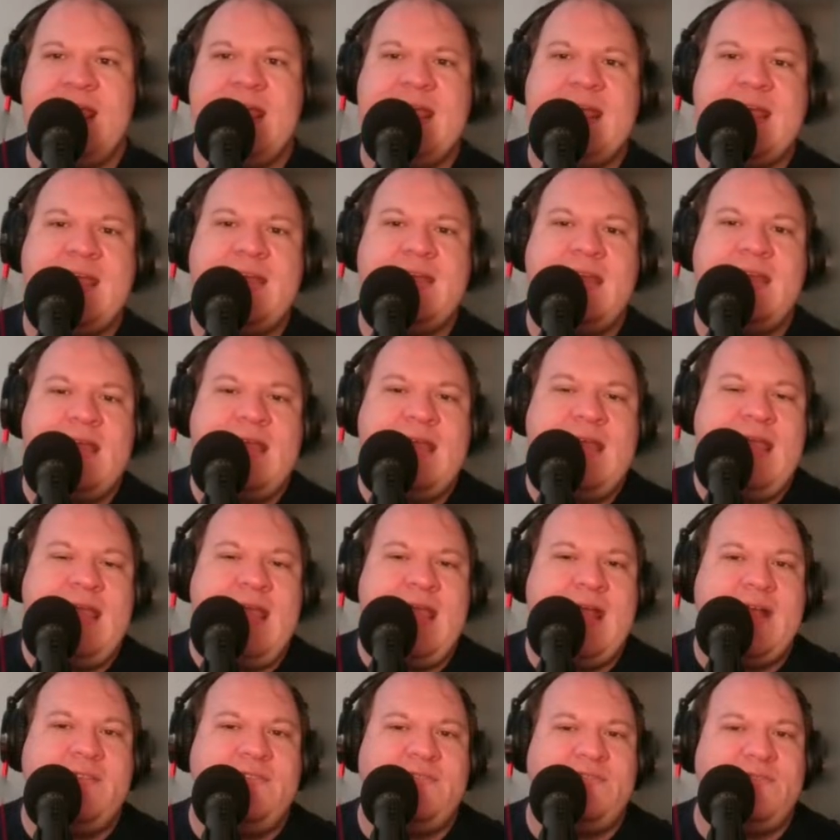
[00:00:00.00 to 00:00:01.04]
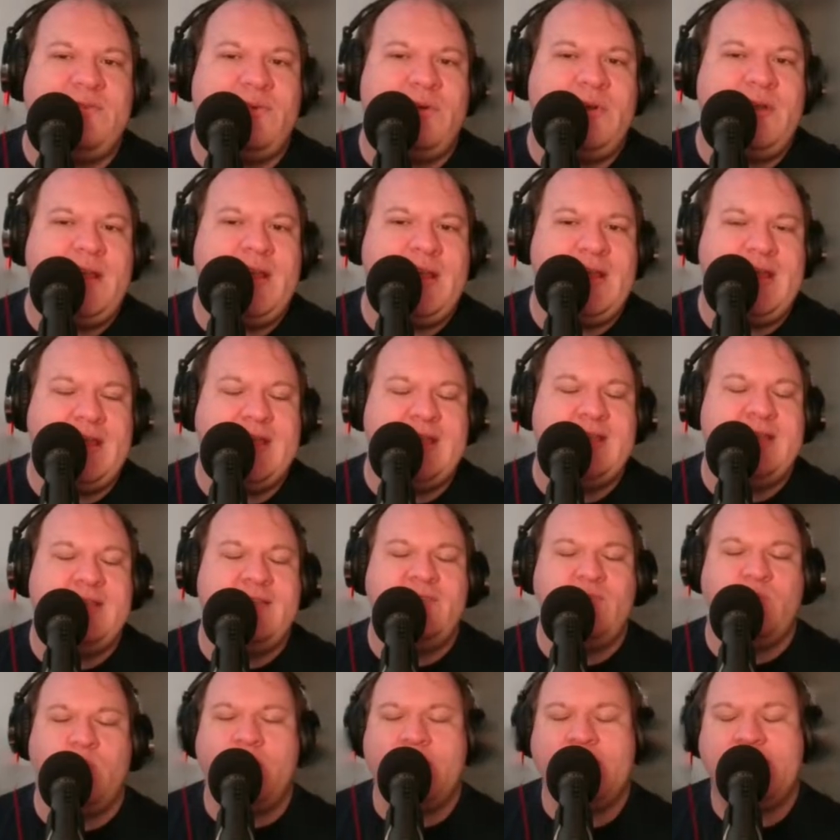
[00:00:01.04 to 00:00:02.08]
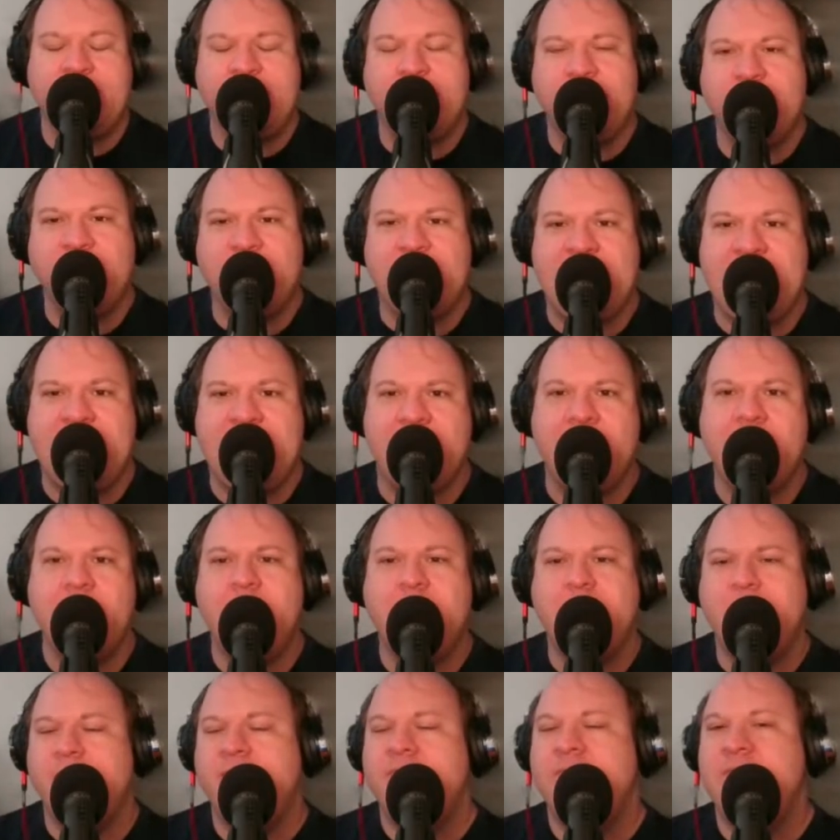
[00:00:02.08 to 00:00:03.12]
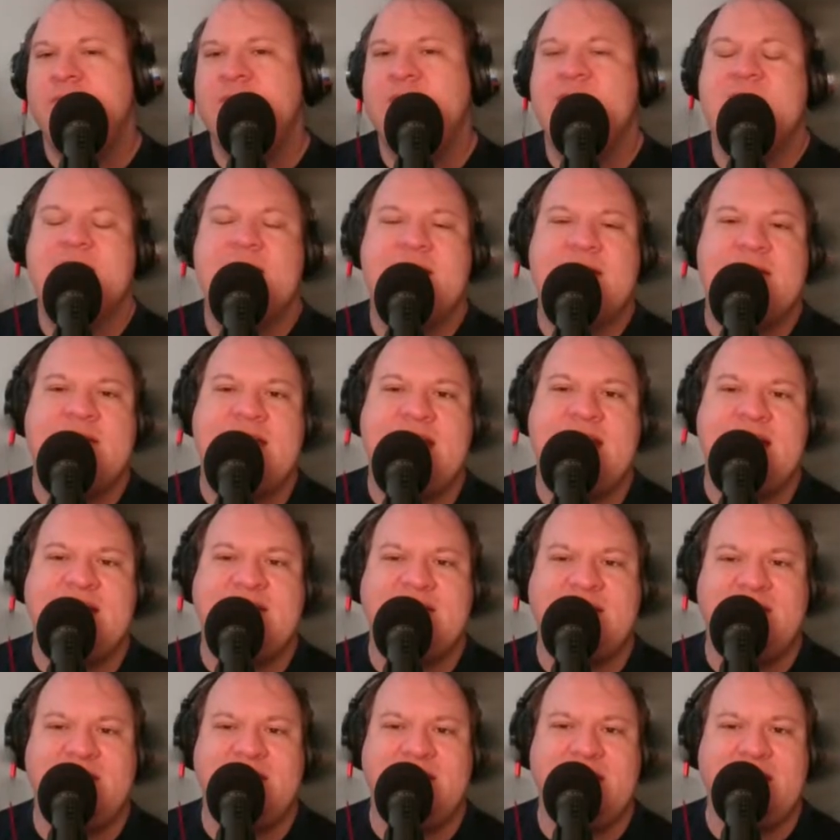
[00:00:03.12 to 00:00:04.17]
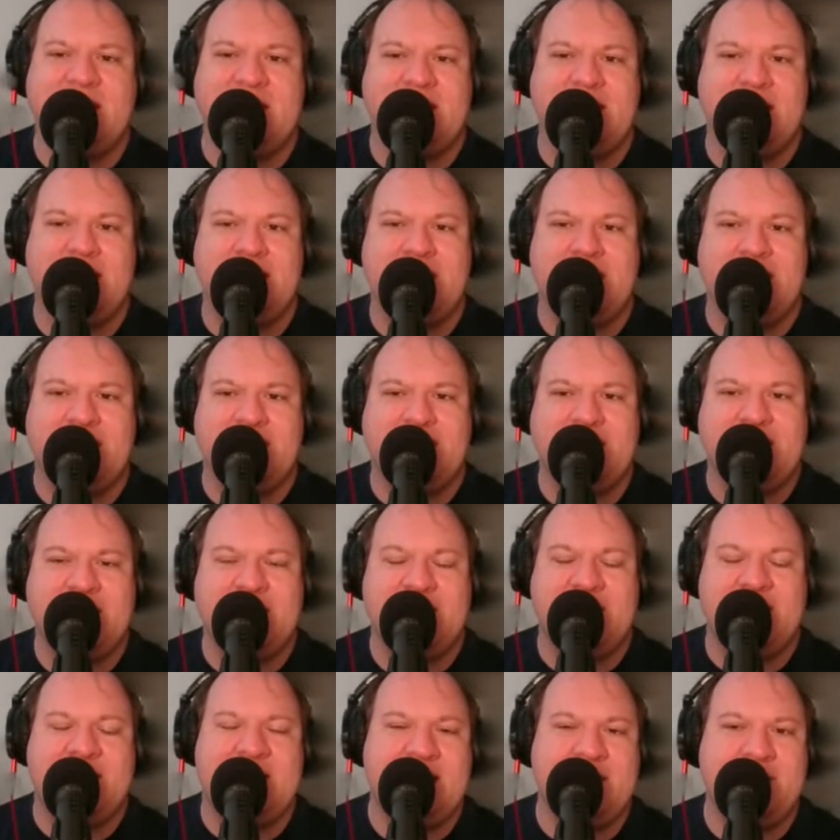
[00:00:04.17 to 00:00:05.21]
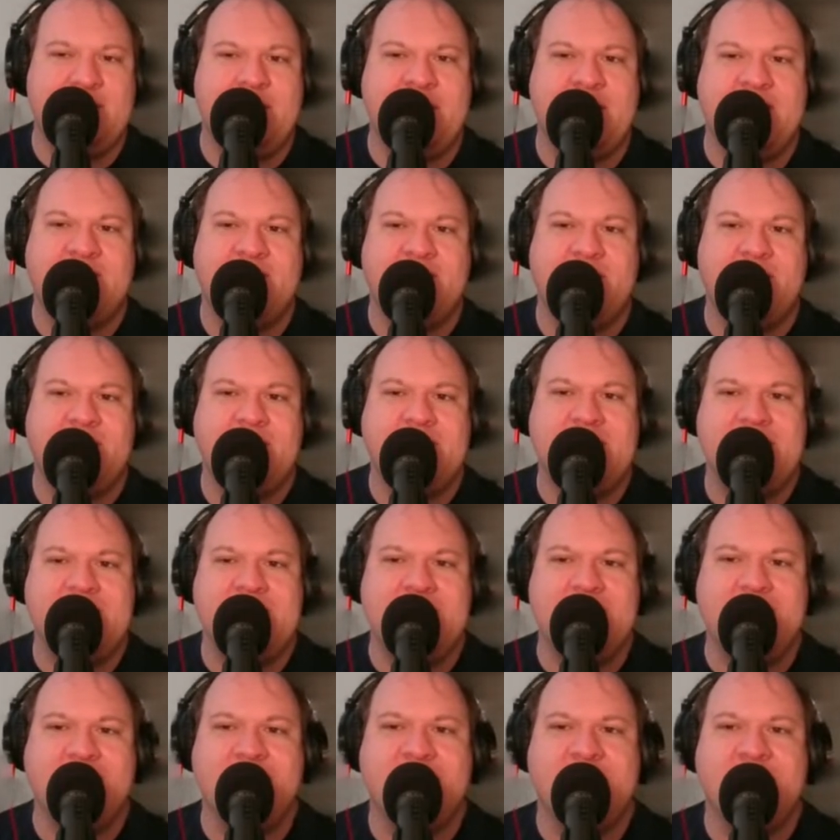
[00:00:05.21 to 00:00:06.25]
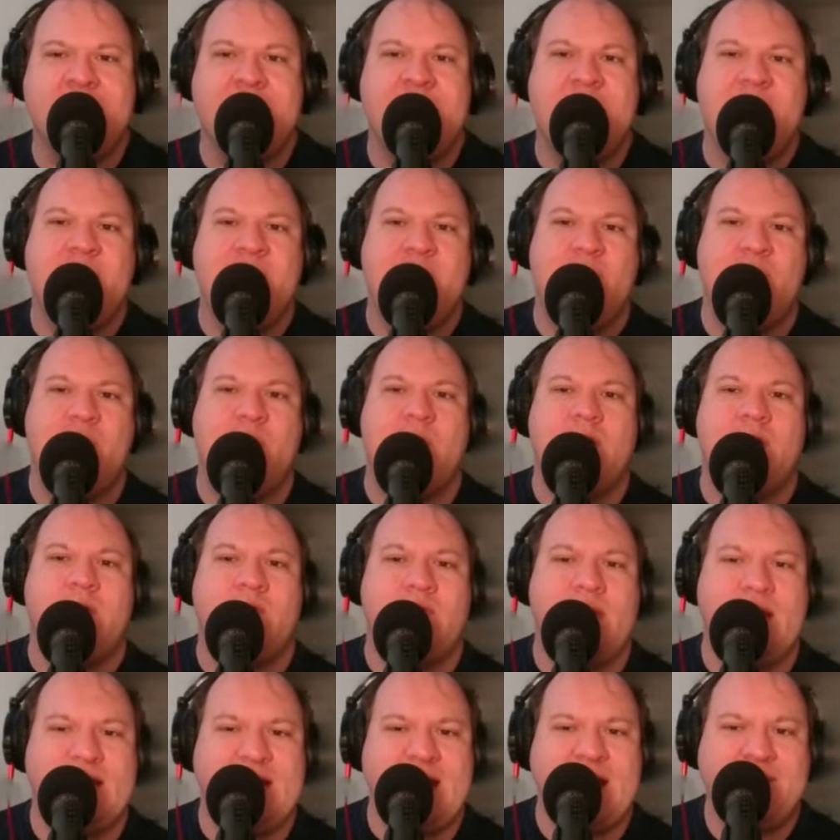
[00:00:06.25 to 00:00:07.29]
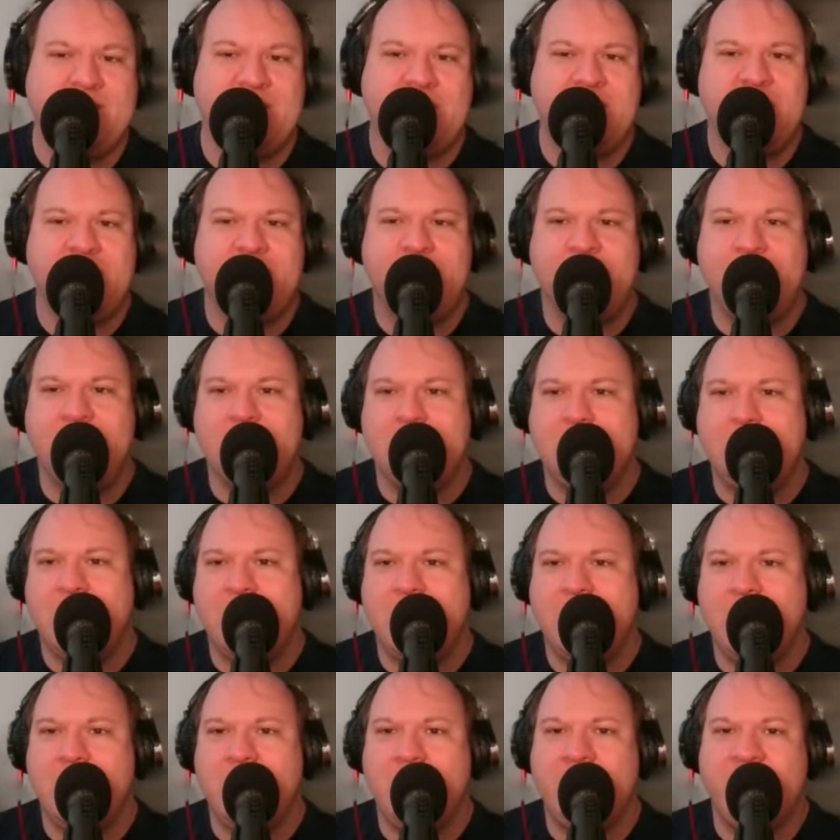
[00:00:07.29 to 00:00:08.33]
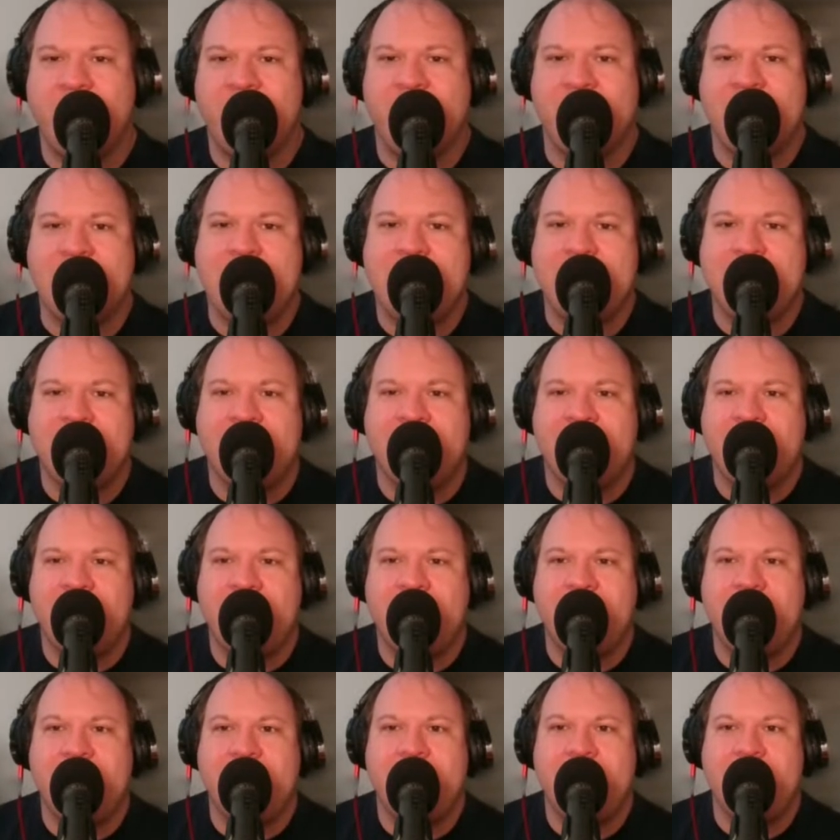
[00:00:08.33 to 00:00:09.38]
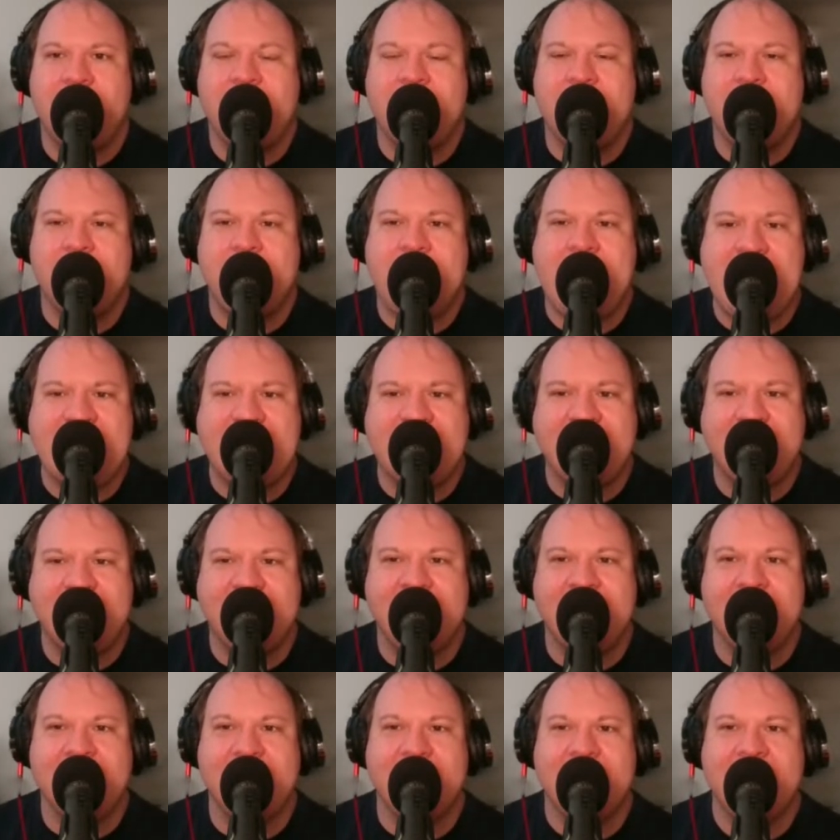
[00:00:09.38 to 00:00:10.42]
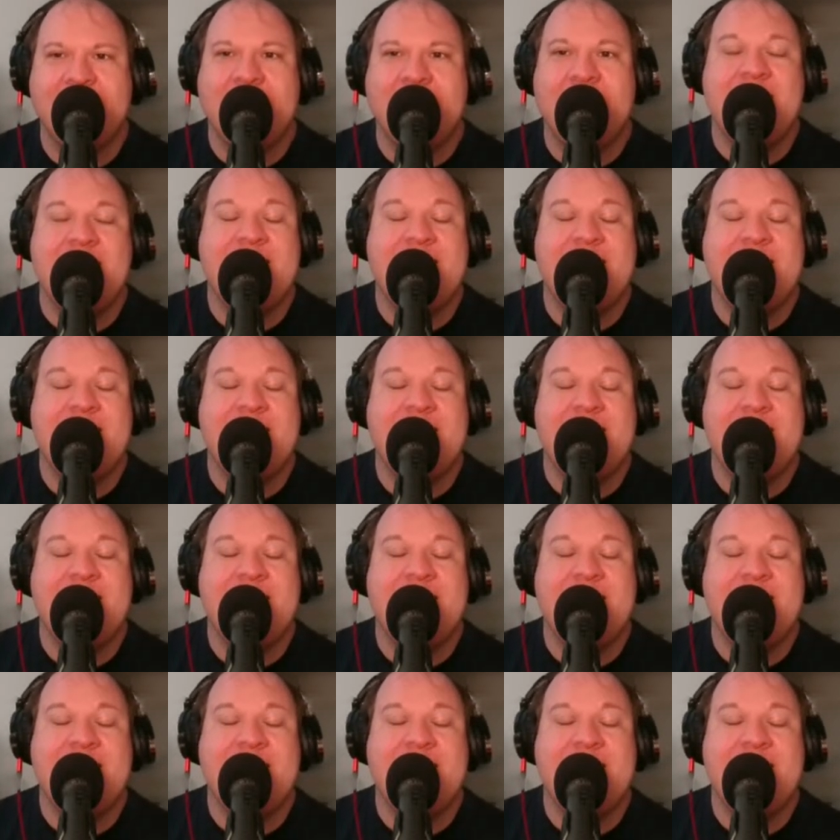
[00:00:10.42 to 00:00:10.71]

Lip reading: And as Dory is walking through town, she accidentally gets hit by some kids who are running after their football, drops all her packages,